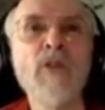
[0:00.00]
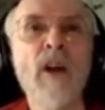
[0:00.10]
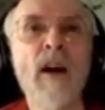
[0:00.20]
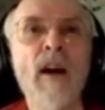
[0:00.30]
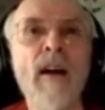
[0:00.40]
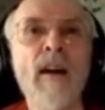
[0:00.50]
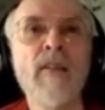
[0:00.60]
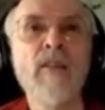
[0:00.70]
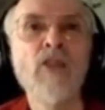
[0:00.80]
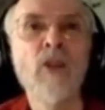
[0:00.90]
are
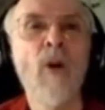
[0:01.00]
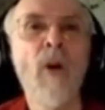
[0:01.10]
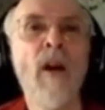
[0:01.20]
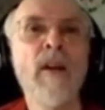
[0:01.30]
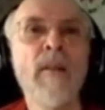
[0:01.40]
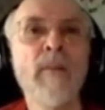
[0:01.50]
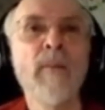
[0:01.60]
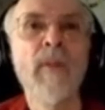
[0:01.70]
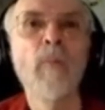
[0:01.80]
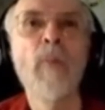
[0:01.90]
scored
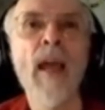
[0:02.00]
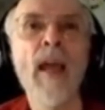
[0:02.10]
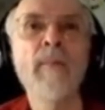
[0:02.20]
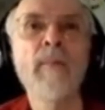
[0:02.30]
by